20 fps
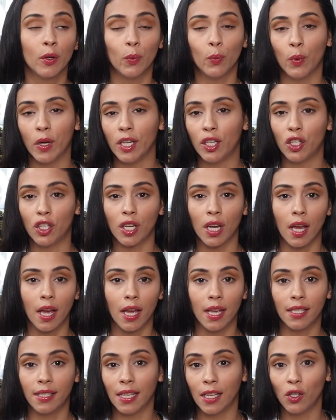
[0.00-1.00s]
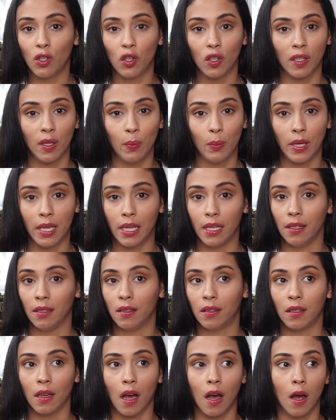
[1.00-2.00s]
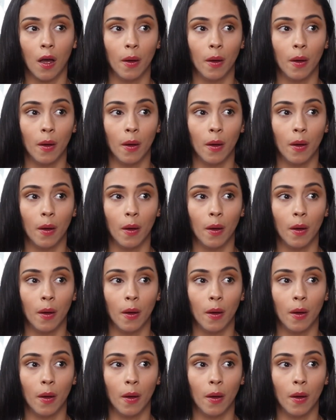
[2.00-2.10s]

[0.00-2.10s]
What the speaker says: which essentially means